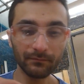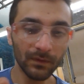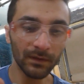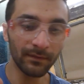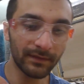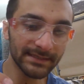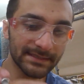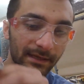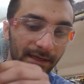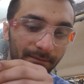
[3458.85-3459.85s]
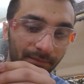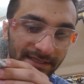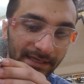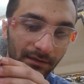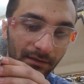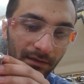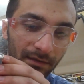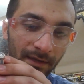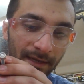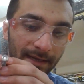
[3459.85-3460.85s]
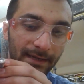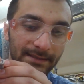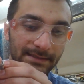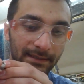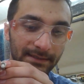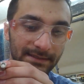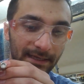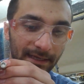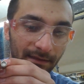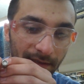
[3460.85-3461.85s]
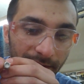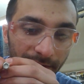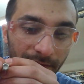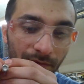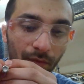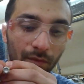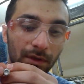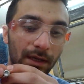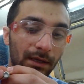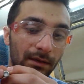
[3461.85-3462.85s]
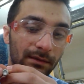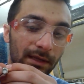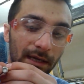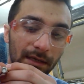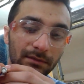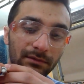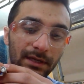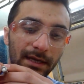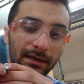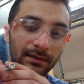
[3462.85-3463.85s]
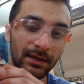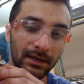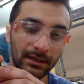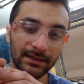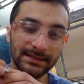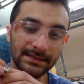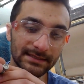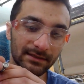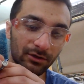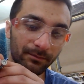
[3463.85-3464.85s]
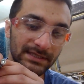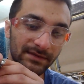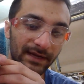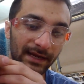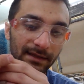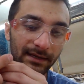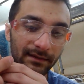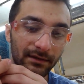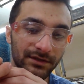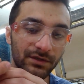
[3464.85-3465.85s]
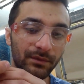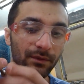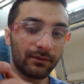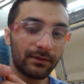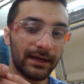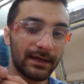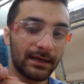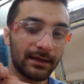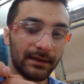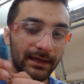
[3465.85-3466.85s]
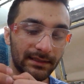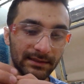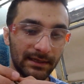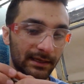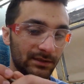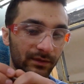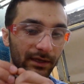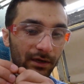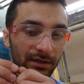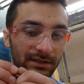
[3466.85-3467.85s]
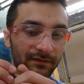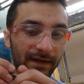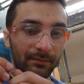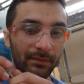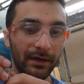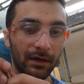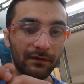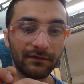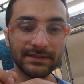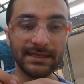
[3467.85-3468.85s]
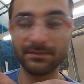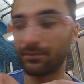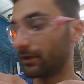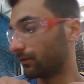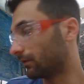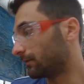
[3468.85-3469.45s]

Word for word: This nut in particular has is a nylon lock nut because there's a little piece of nylon in there. So when you thread it on, it's really hard to vibrate off. So that's pretty cool.